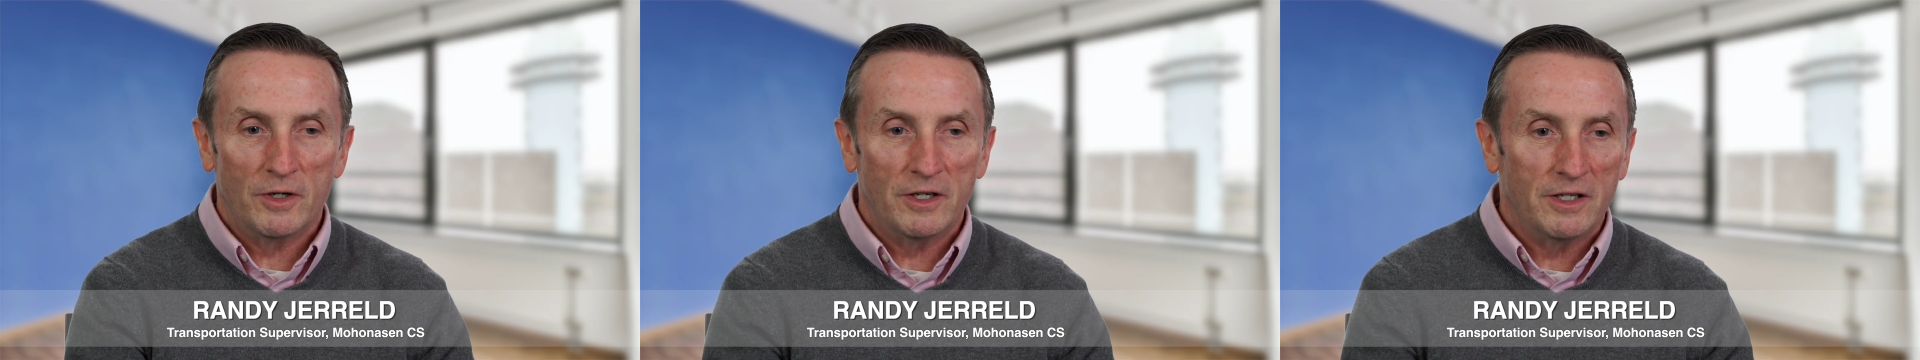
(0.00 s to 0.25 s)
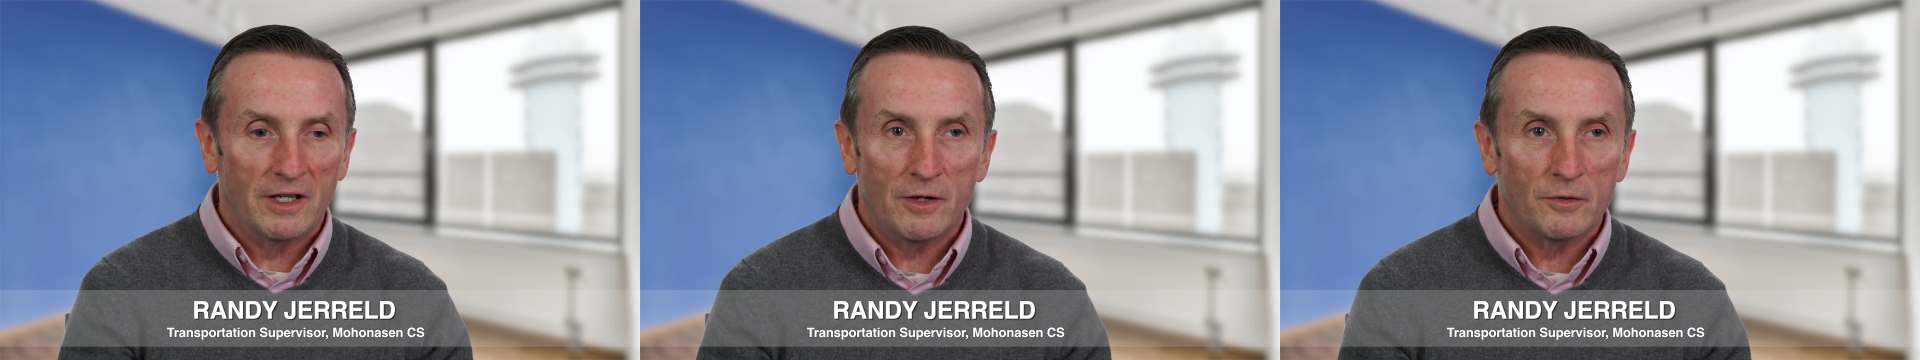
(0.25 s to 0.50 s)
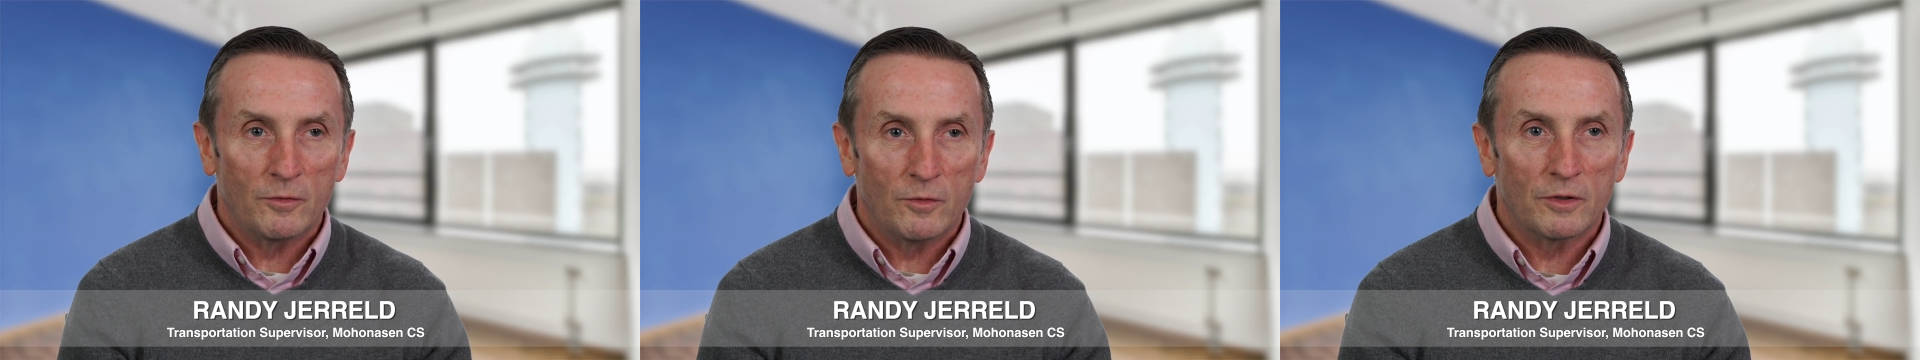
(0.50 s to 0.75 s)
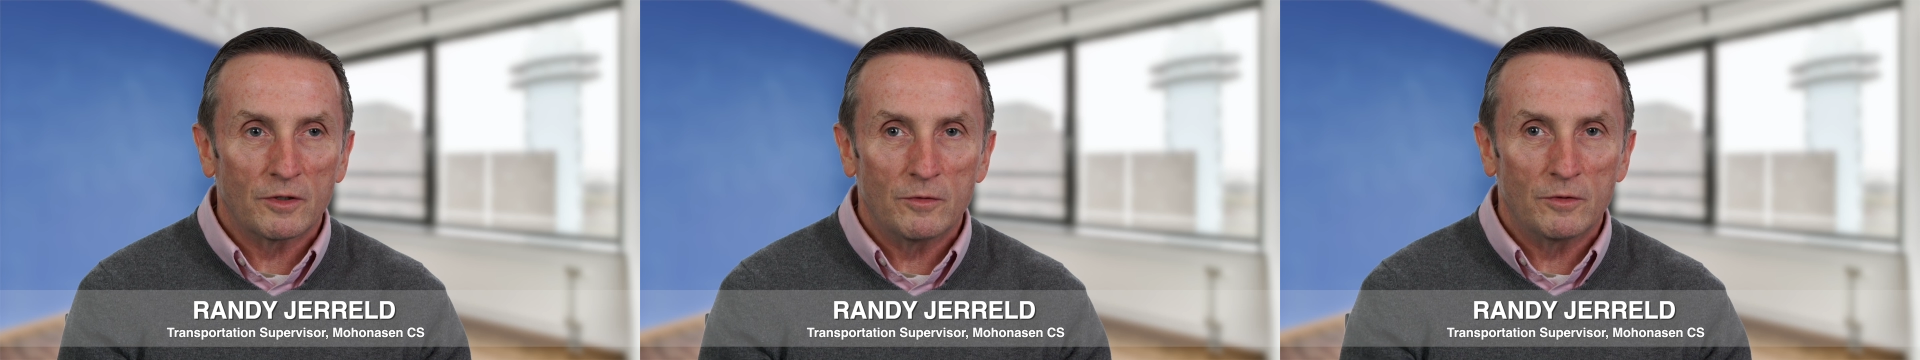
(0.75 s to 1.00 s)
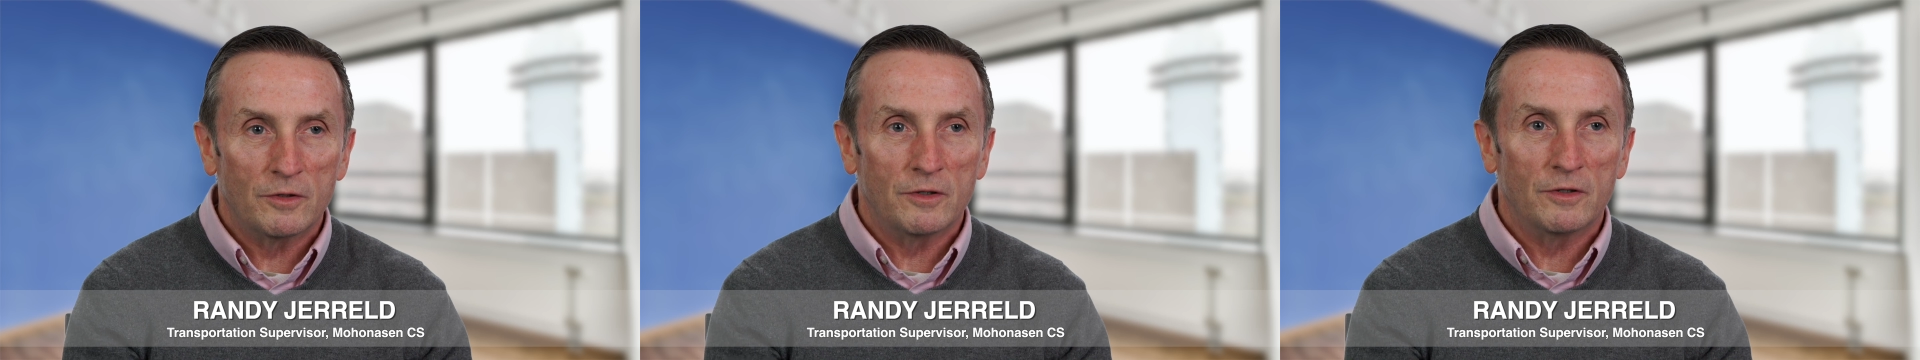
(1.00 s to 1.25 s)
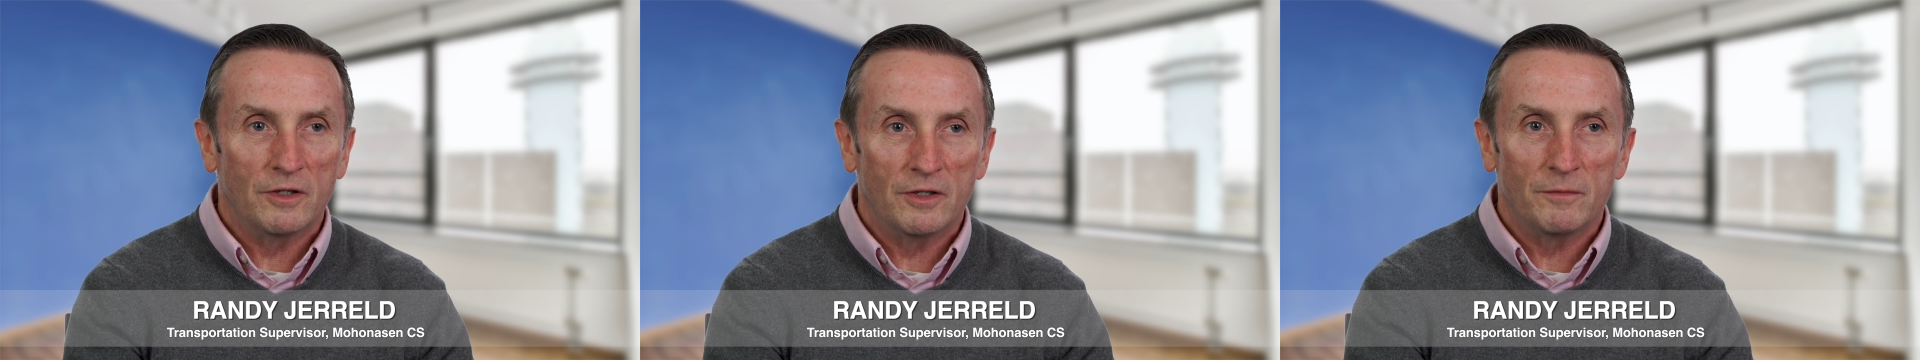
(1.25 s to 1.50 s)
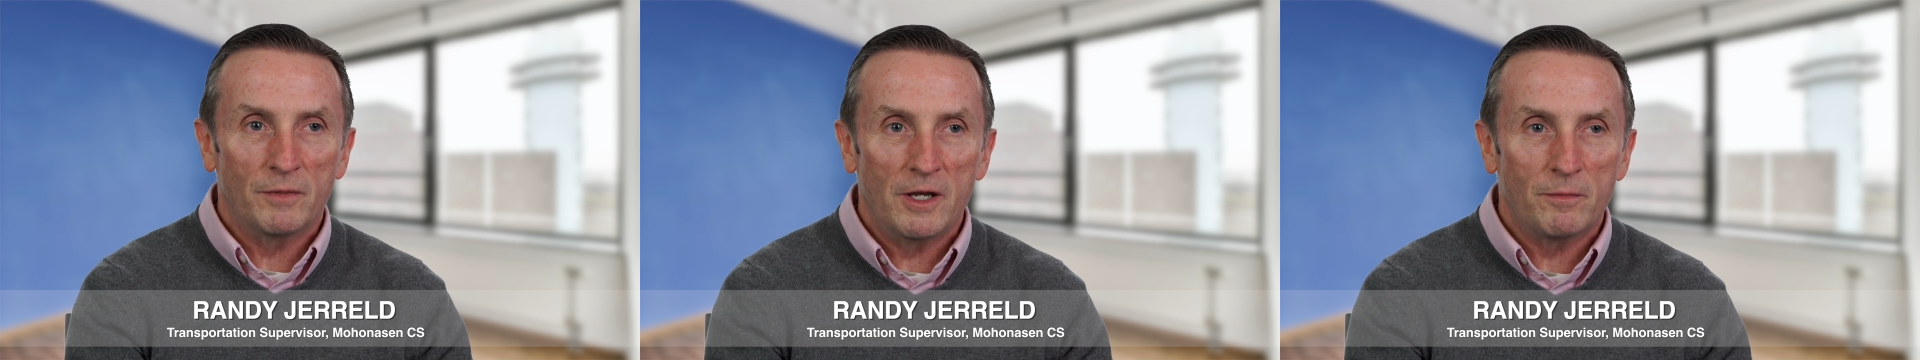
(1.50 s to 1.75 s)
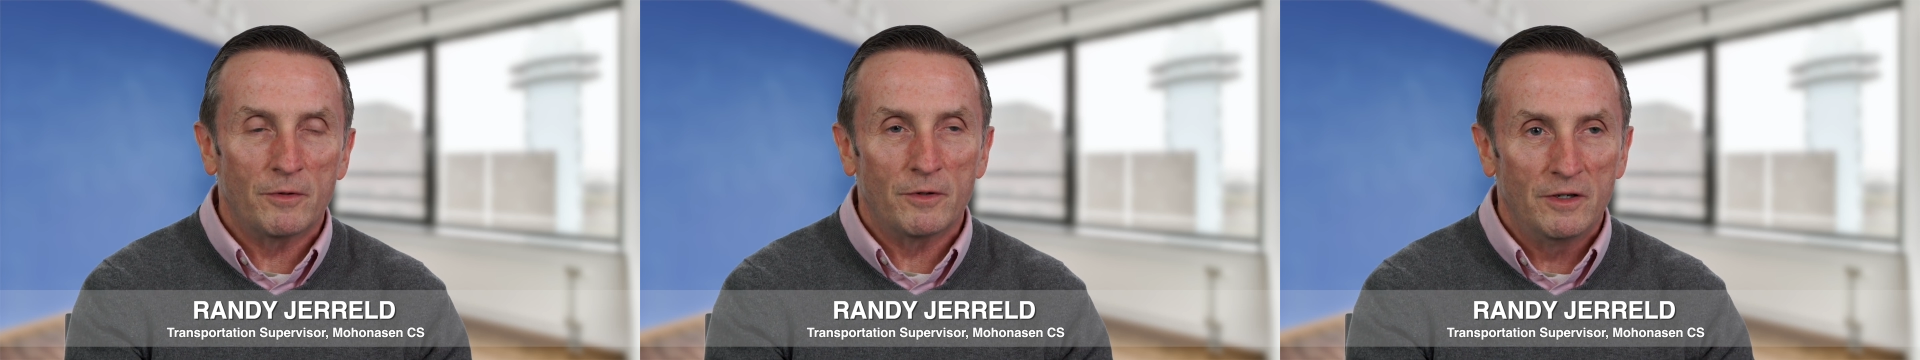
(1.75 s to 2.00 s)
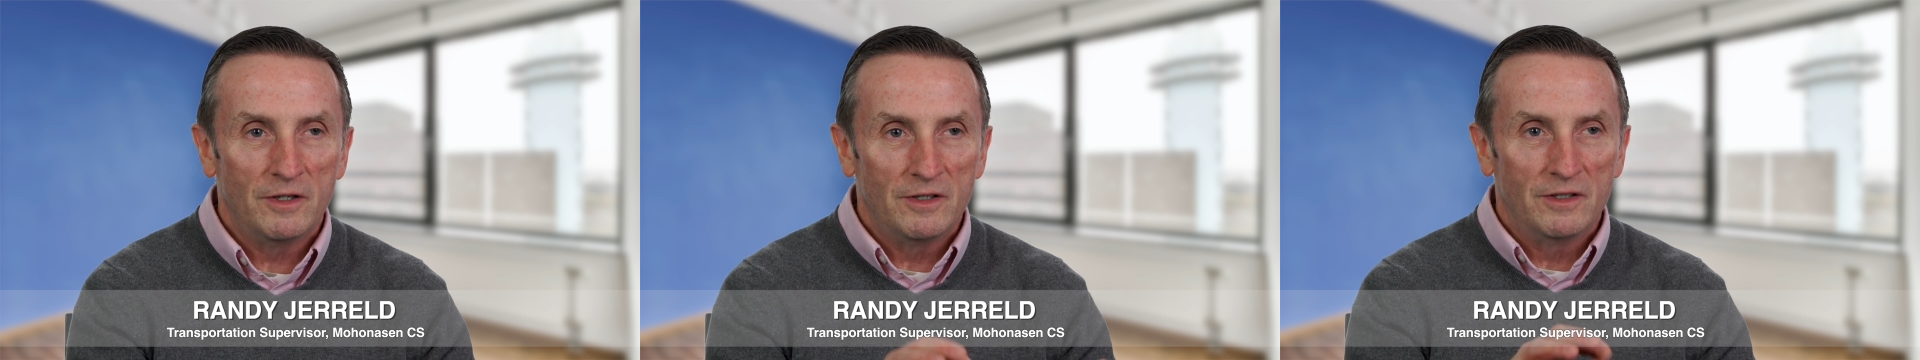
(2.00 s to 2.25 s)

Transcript: writing out a work order on paper,